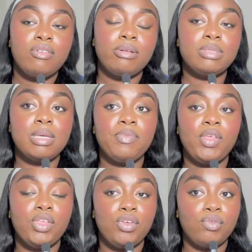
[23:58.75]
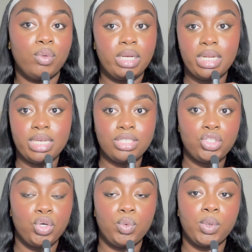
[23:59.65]
from something you've
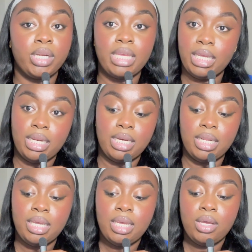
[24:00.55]
witnessed or were in,